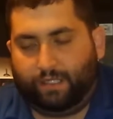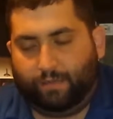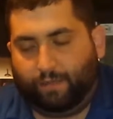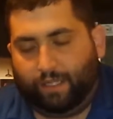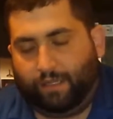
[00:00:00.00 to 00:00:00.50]
and
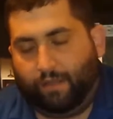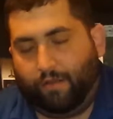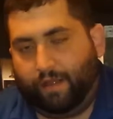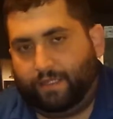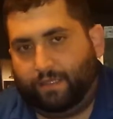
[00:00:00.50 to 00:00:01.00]
I'm like,
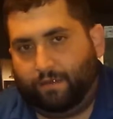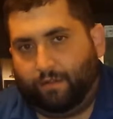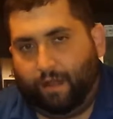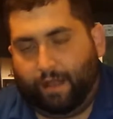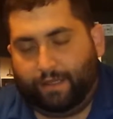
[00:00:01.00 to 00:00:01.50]
no, that's a
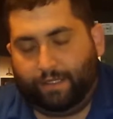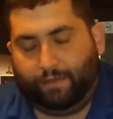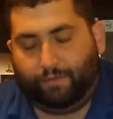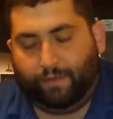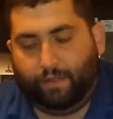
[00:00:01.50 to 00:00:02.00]
little high
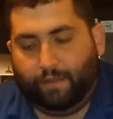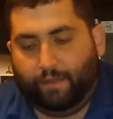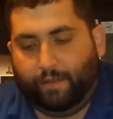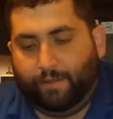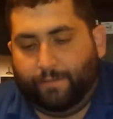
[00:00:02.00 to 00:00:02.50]
too.
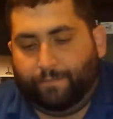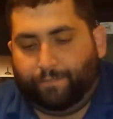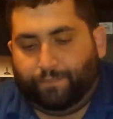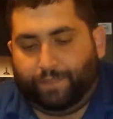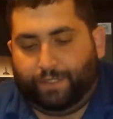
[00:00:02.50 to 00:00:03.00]

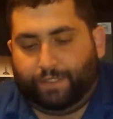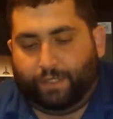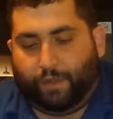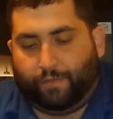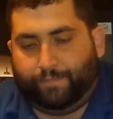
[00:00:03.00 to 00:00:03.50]

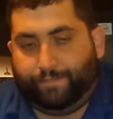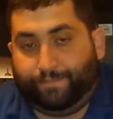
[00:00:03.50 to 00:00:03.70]
So